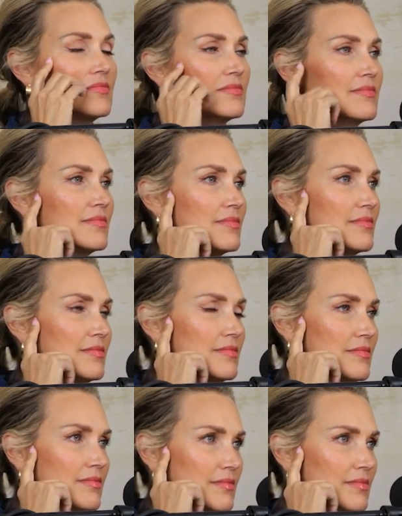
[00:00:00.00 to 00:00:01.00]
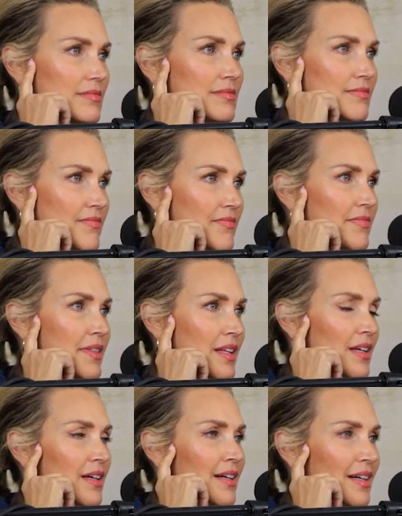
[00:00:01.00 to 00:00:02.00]

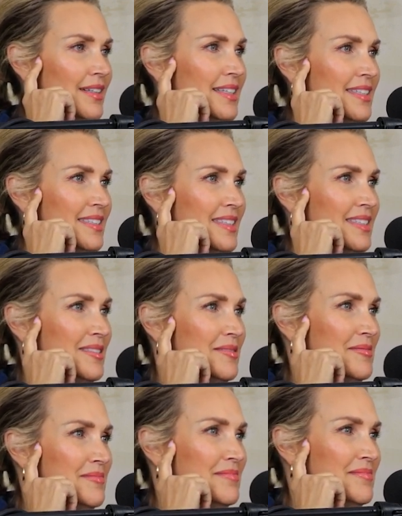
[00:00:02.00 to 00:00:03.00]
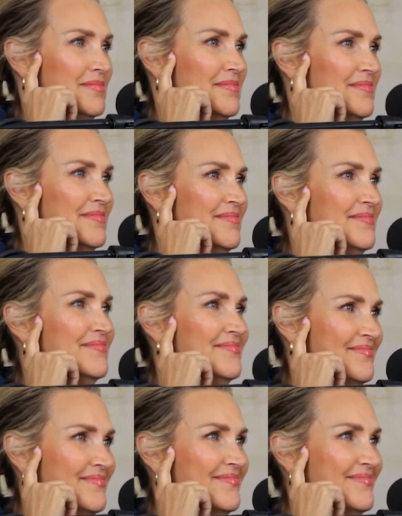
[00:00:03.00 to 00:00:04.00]

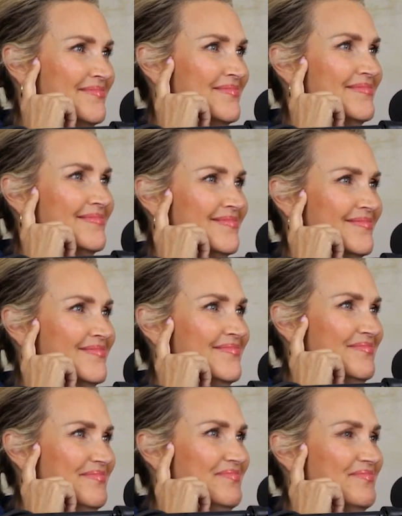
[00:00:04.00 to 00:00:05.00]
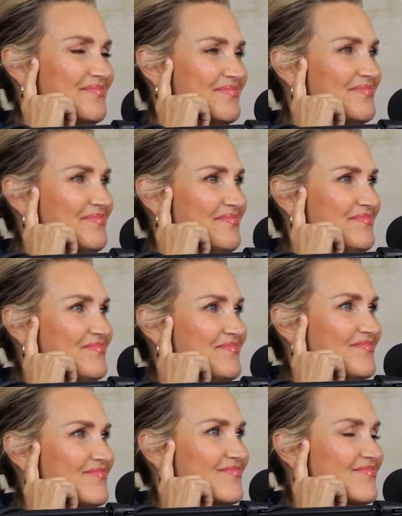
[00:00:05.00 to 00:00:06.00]

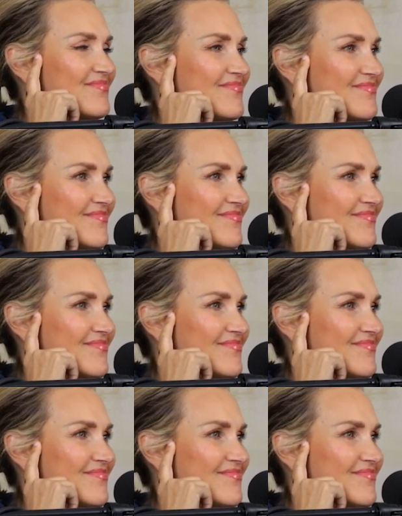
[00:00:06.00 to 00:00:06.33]
[no speech]